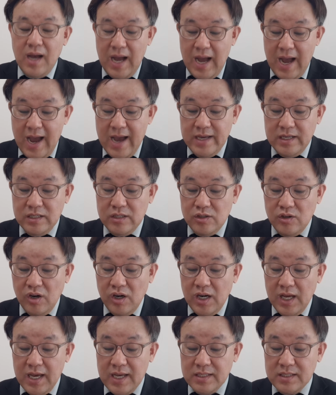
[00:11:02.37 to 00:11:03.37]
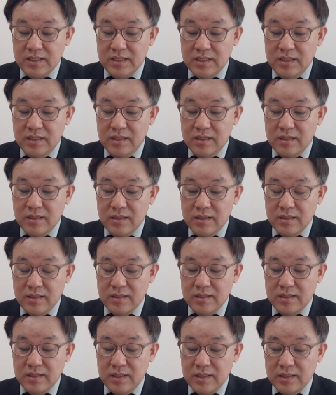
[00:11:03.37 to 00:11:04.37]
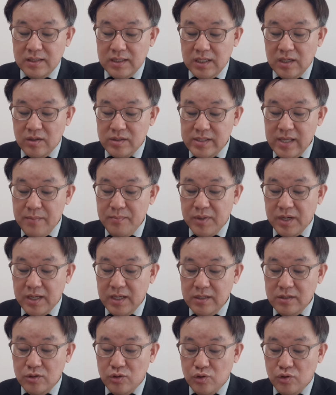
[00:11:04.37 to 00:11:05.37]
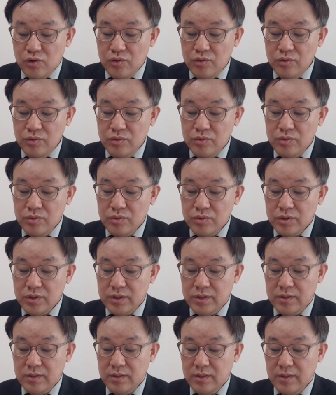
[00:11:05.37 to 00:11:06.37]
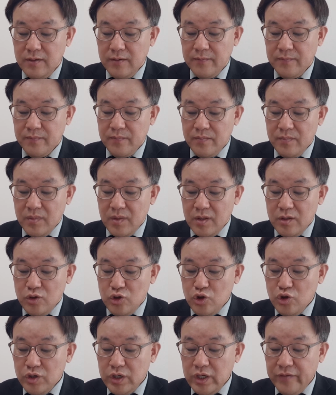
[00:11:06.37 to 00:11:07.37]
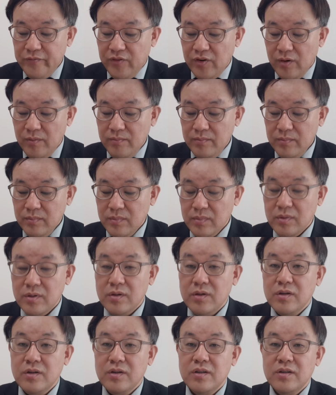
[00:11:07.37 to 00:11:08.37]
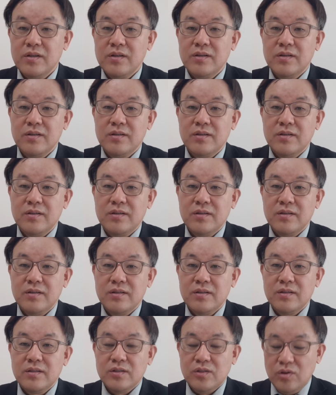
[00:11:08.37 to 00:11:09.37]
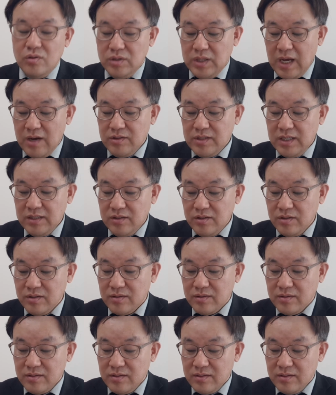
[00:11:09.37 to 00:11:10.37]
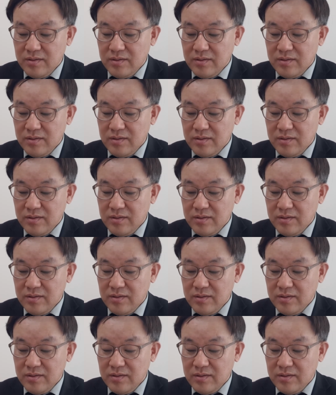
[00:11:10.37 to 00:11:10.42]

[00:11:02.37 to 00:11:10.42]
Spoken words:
I realized the assembly through Yuri from 2002.